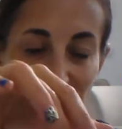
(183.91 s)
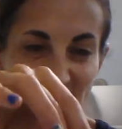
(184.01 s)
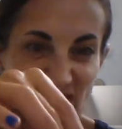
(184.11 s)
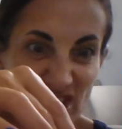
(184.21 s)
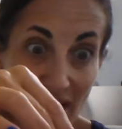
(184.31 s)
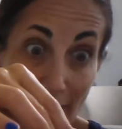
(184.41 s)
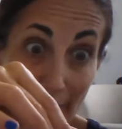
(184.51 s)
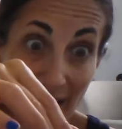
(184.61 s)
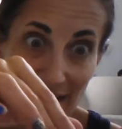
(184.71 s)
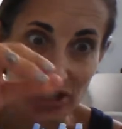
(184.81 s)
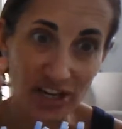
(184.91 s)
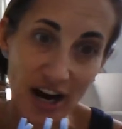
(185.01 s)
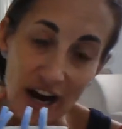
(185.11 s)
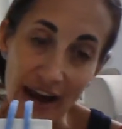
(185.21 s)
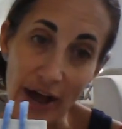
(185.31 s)
is our shamash,
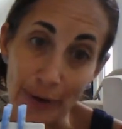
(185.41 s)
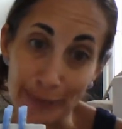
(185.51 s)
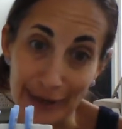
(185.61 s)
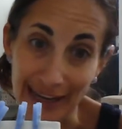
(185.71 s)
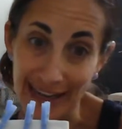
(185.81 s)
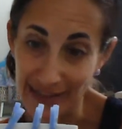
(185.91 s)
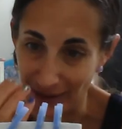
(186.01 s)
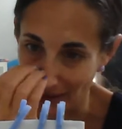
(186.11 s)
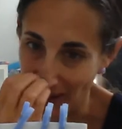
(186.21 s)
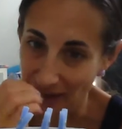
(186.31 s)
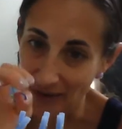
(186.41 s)
our helper candle.